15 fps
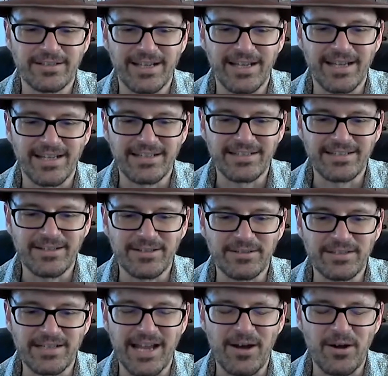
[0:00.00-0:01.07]
And,
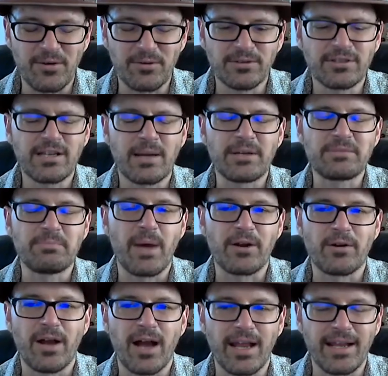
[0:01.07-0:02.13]
look how much
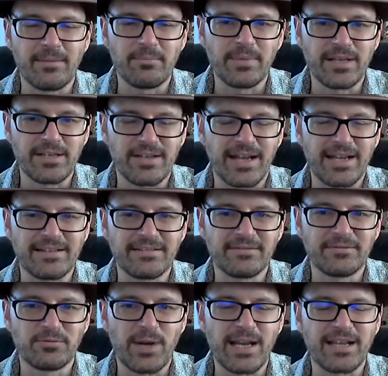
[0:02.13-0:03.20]
better I am because I
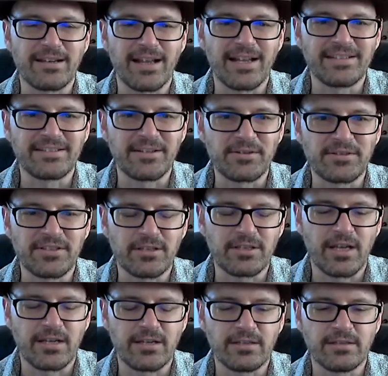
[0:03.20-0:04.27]
can recognize their
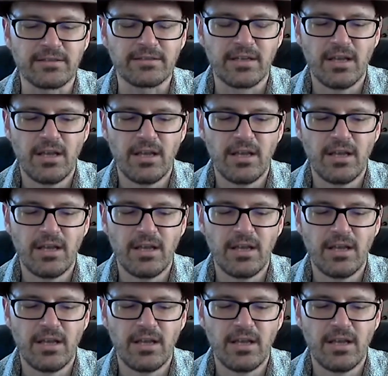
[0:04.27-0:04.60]
silly ideas.